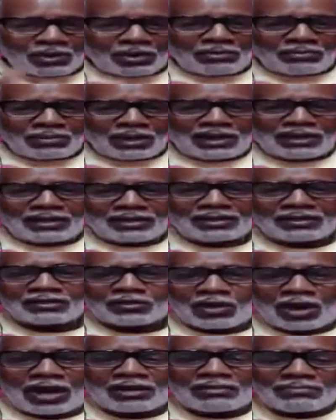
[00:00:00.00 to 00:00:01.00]
more money to
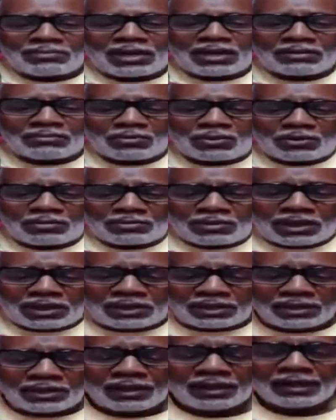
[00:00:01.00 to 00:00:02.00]
try to make more
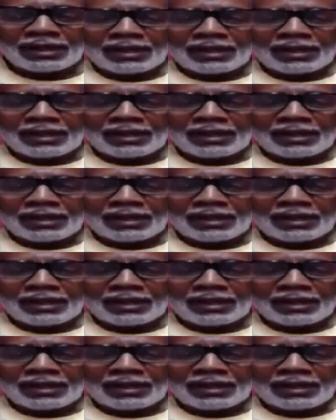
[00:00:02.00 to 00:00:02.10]
money.